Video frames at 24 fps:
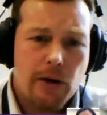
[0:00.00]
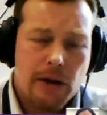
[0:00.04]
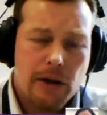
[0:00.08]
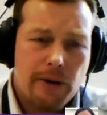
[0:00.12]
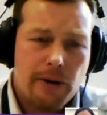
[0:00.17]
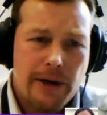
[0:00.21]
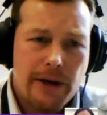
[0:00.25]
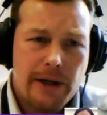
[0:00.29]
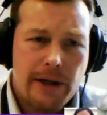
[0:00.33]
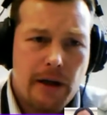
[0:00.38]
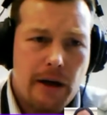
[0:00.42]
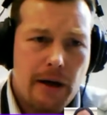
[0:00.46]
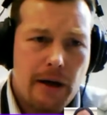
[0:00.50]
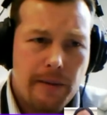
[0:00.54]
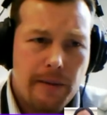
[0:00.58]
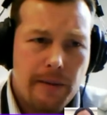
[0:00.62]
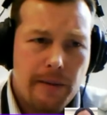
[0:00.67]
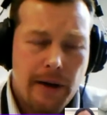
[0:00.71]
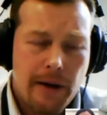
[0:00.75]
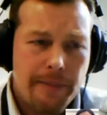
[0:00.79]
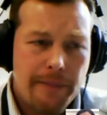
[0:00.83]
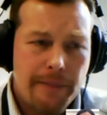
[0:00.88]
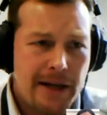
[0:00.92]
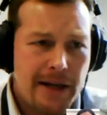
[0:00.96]
and
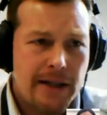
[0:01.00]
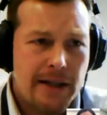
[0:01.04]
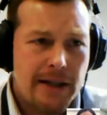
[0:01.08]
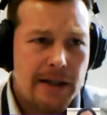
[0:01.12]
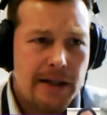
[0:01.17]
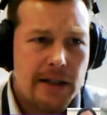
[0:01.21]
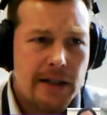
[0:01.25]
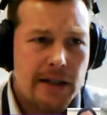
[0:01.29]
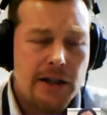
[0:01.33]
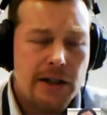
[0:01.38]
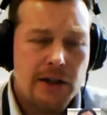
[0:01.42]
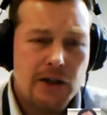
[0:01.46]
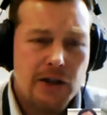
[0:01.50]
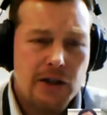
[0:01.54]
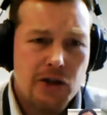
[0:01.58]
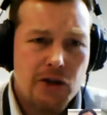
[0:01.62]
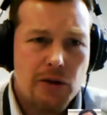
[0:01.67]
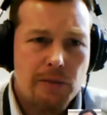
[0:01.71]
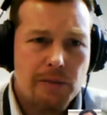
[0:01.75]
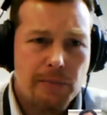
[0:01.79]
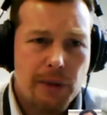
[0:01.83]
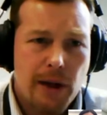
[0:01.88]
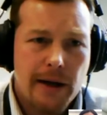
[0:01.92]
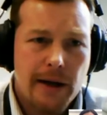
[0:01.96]
embedded it into
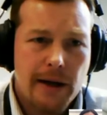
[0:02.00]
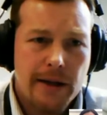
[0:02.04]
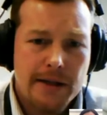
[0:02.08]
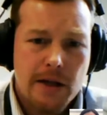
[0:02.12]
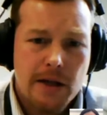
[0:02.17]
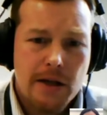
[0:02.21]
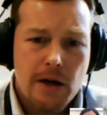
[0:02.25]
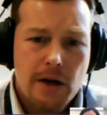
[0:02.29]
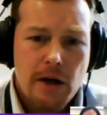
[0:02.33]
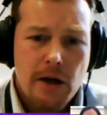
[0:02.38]
student blogs,